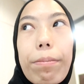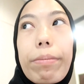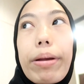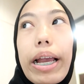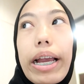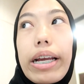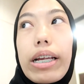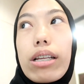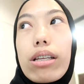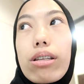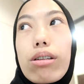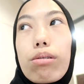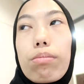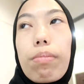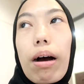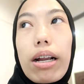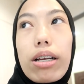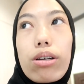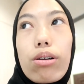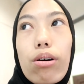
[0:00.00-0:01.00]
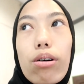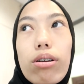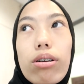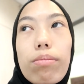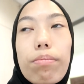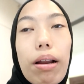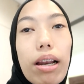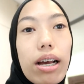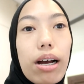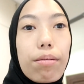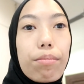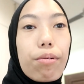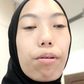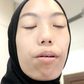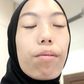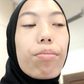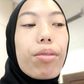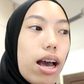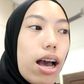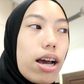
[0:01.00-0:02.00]
my mate to Bandung, balik
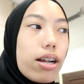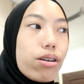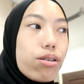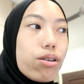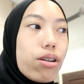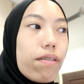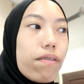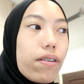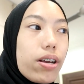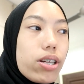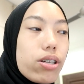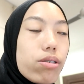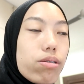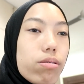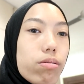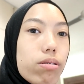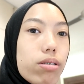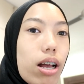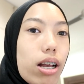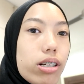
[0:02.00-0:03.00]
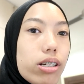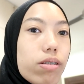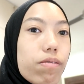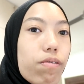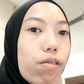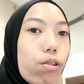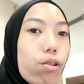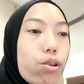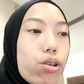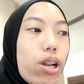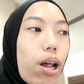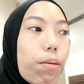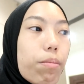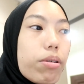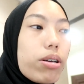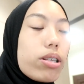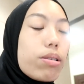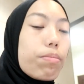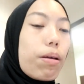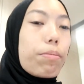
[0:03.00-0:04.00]
kampung. And I don't know if I should follow
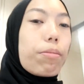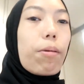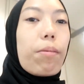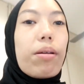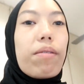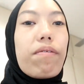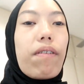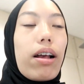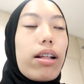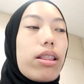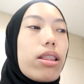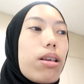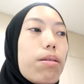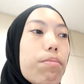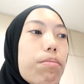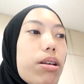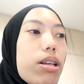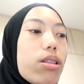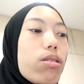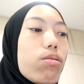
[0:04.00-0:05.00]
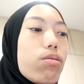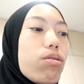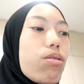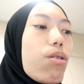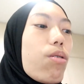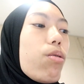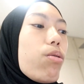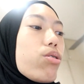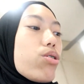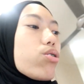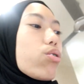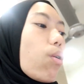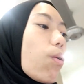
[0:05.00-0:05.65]
them because my mom invited me to go